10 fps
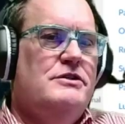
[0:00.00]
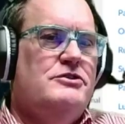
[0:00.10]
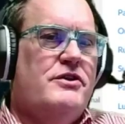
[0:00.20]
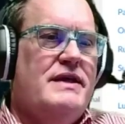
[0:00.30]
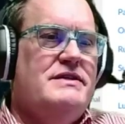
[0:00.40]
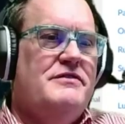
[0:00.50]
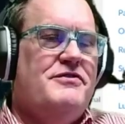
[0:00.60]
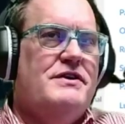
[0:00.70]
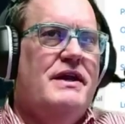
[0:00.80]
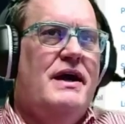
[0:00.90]
so that's it
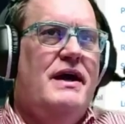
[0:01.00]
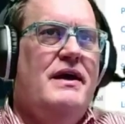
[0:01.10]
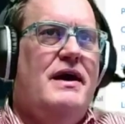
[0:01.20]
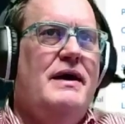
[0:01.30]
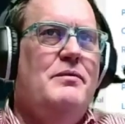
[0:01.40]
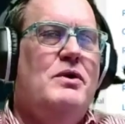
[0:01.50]
for tonight. I'm